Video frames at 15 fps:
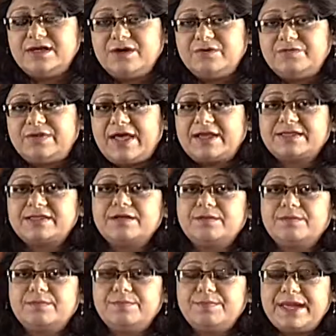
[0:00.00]
that are
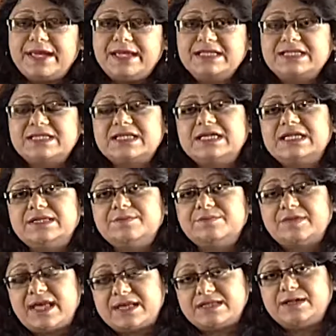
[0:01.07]
made
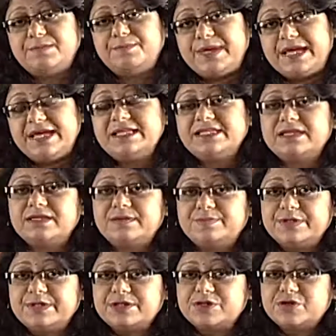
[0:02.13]
in
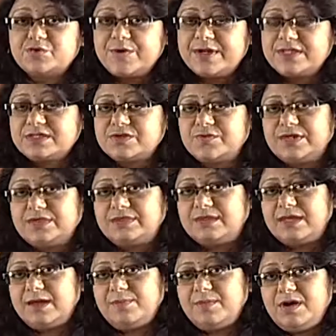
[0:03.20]
pursuance with
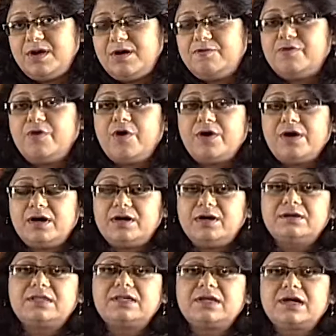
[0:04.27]
them for
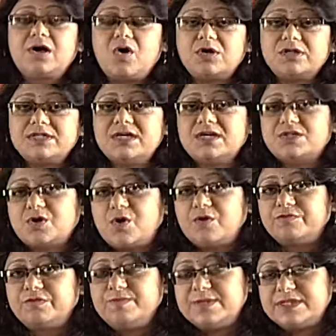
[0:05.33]
the conduct of
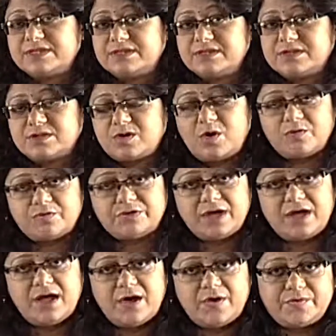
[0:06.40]
the business of the
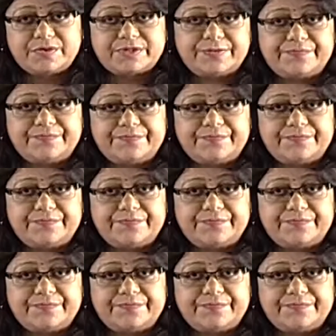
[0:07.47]
House.